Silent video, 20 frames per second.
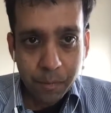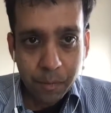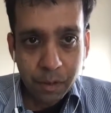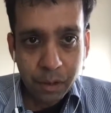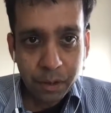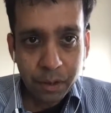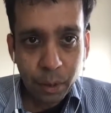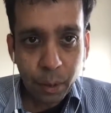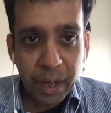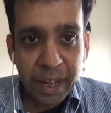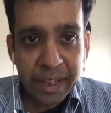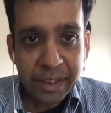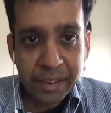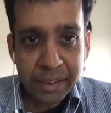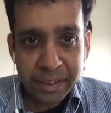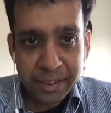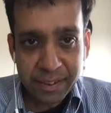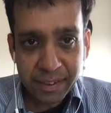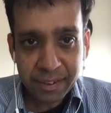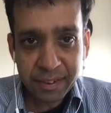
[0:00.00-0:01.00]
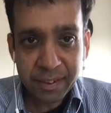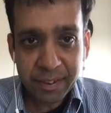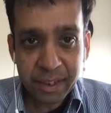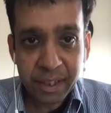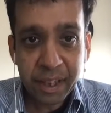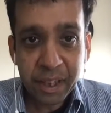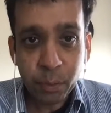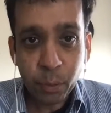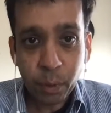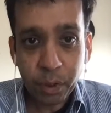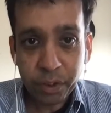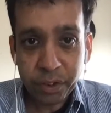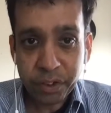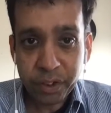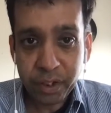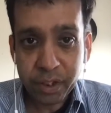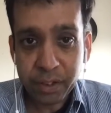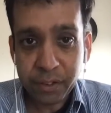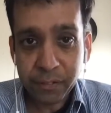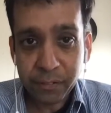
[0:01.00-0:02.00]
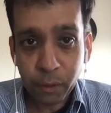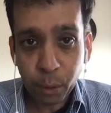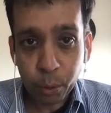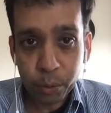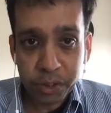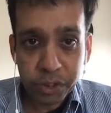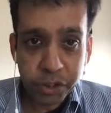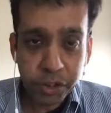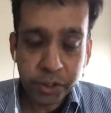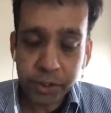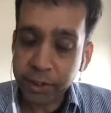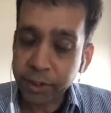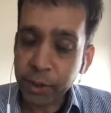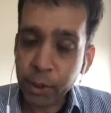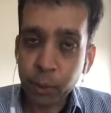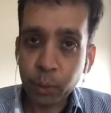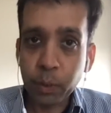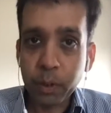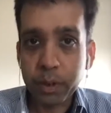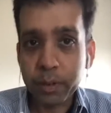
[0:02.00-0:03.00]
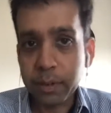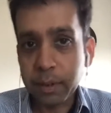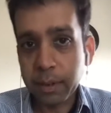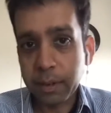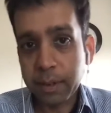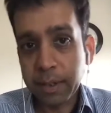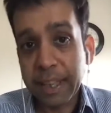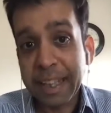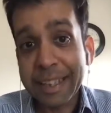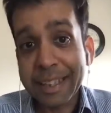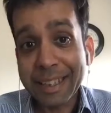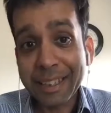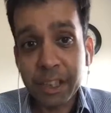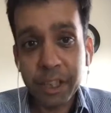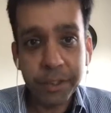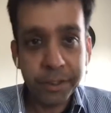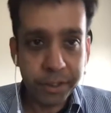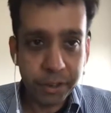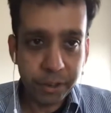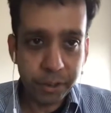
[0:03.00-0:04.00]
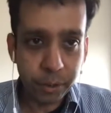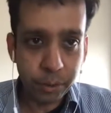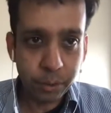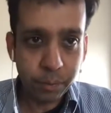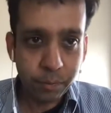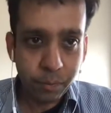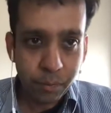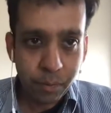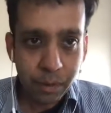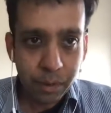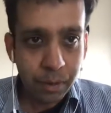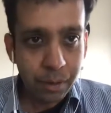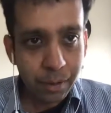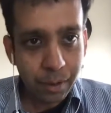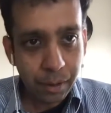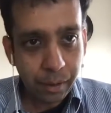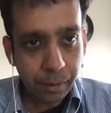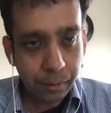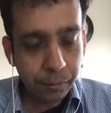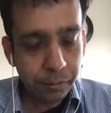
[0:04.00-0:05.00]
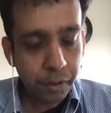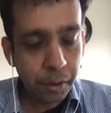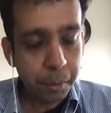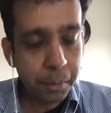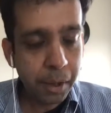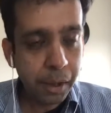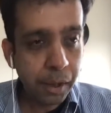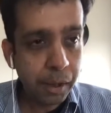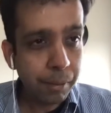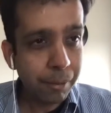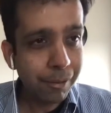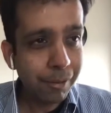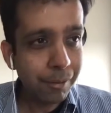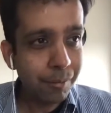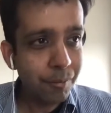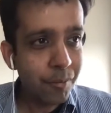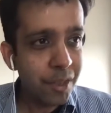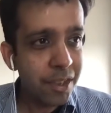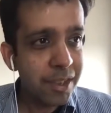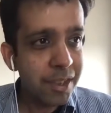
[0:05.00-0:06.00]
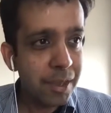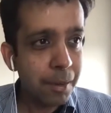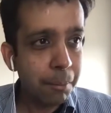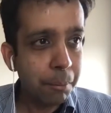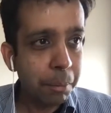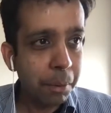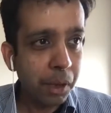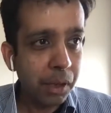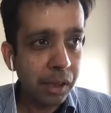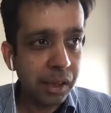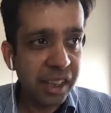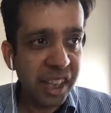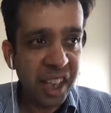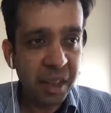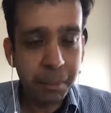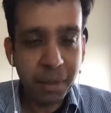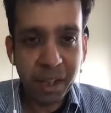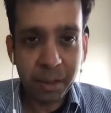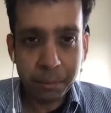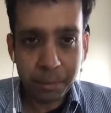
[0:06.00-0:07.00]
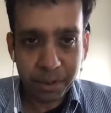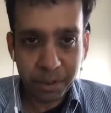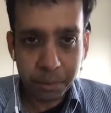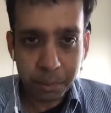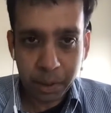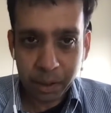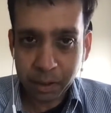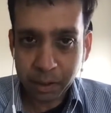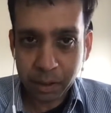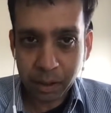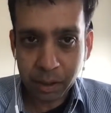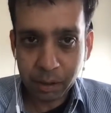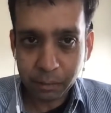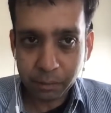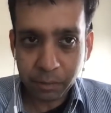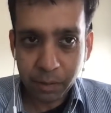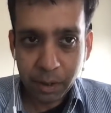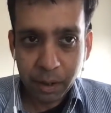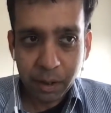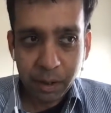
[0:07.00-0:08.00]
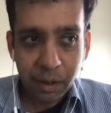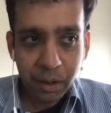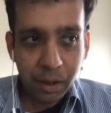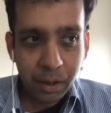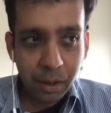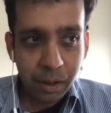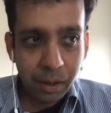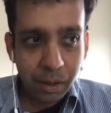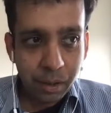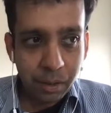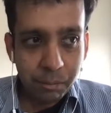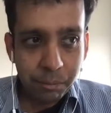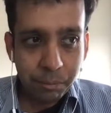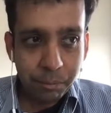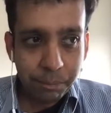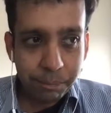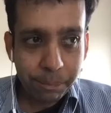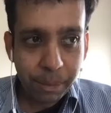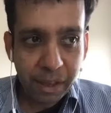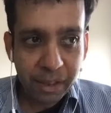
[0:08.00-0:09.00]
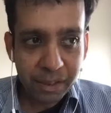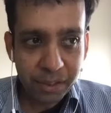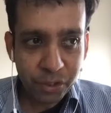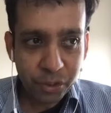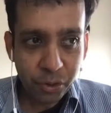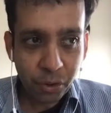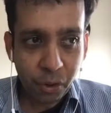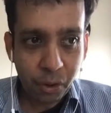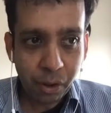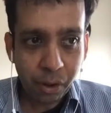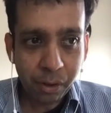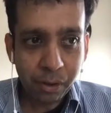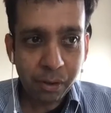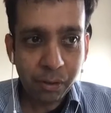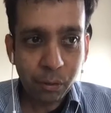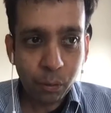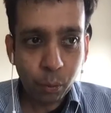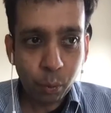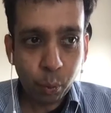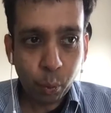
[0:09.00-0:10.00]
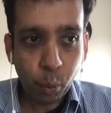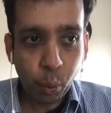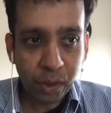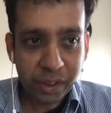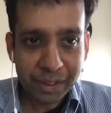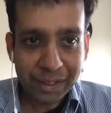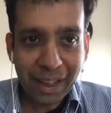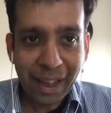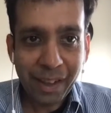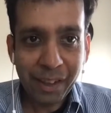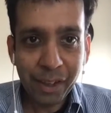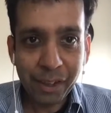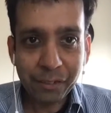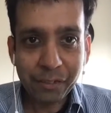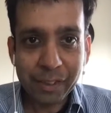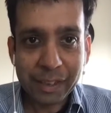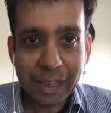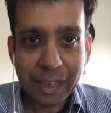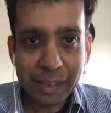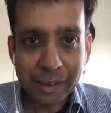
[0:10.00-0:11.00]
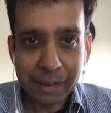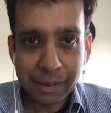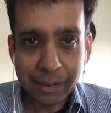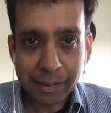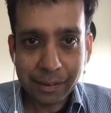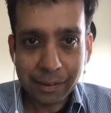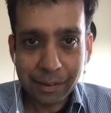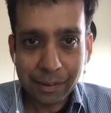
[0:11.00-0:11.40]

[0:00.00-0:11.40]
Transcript: So int 16 versus float 32 versus int 32. From a simple layman perspective, based on what kind of data